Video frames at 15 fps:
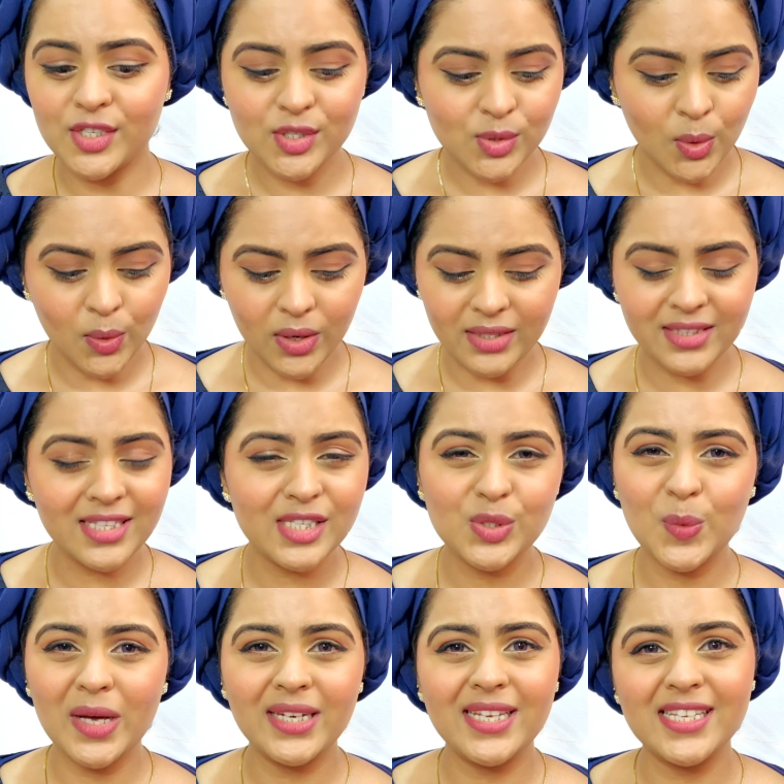so uh,
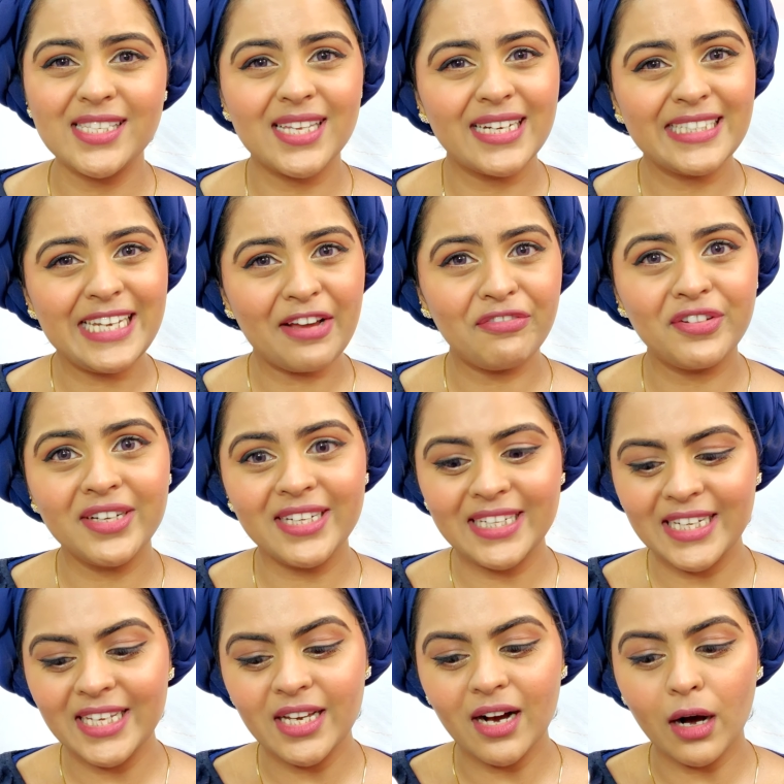this one is
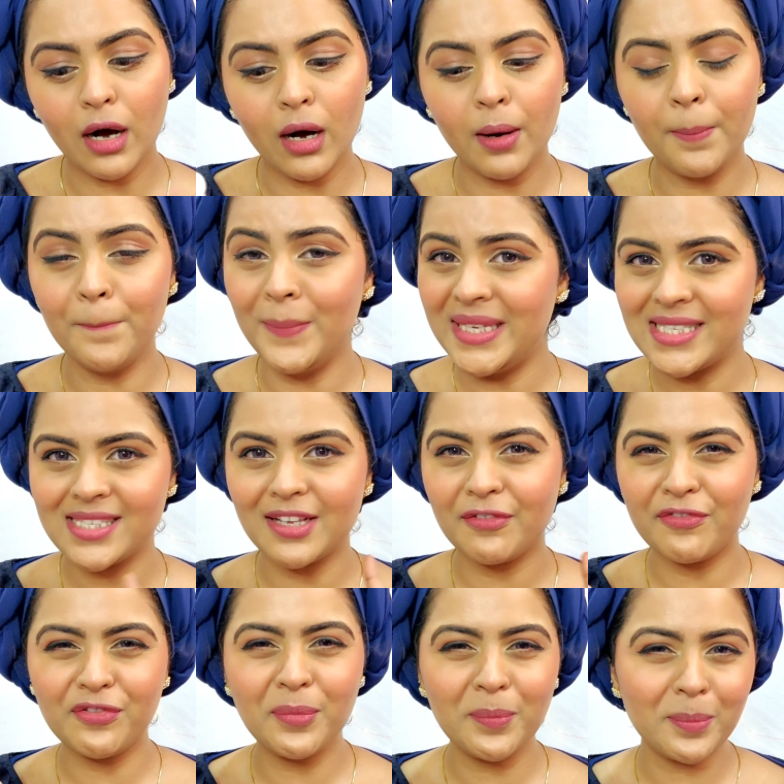definitely a miss
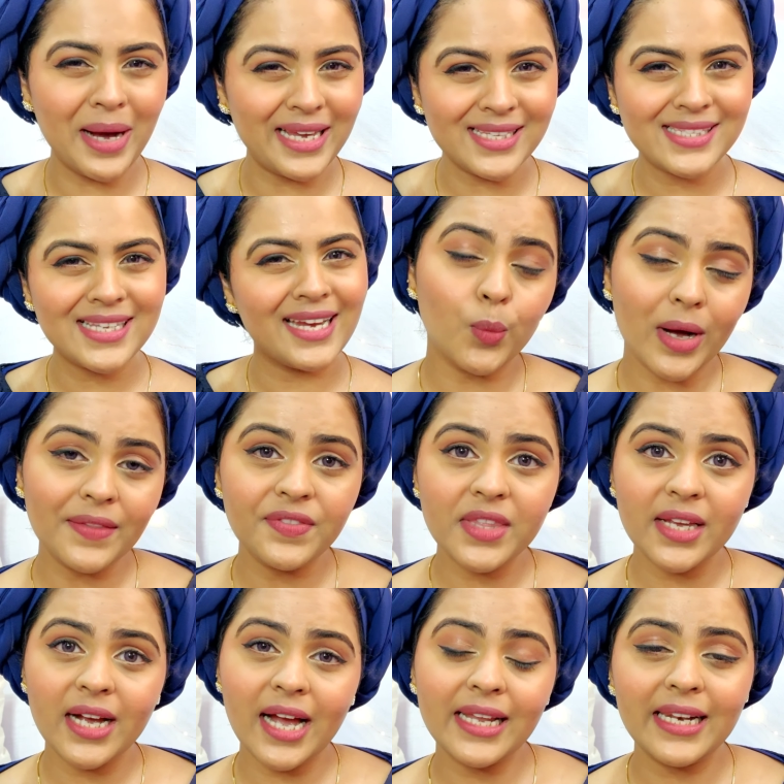from my side one
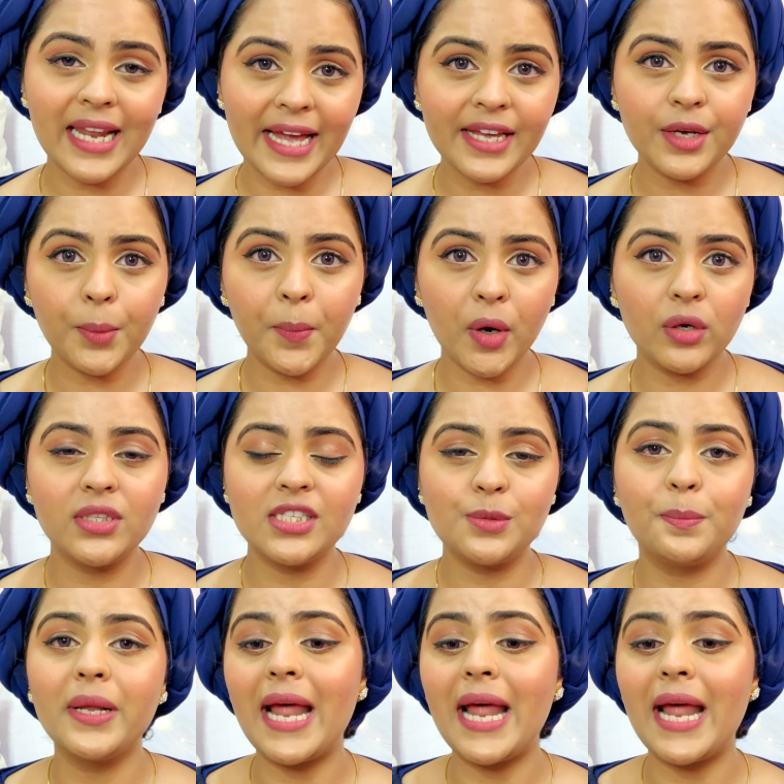thing i like about this